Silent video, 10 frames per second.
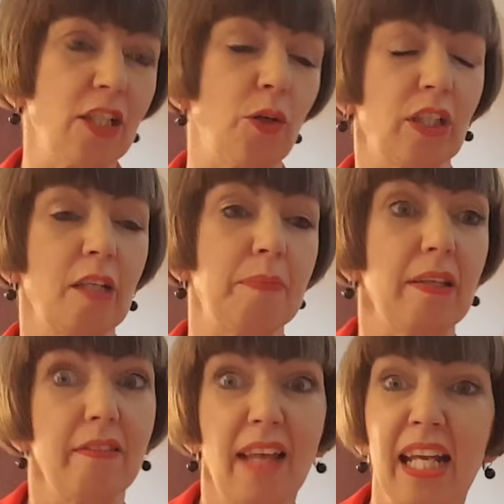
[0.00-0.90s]
you know, it can be
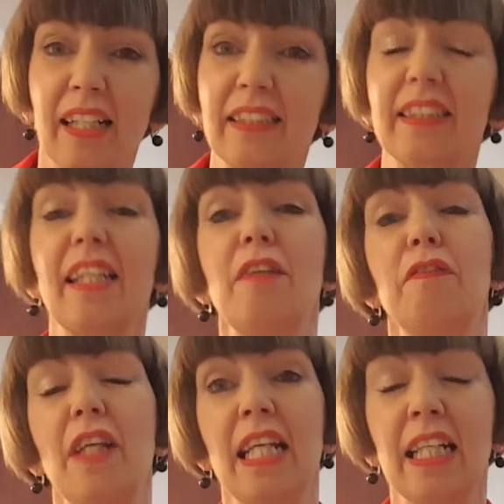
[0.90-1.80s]

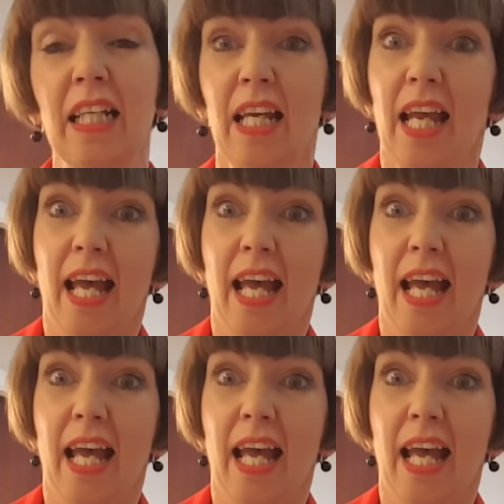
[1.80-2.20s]
Thanksgiving,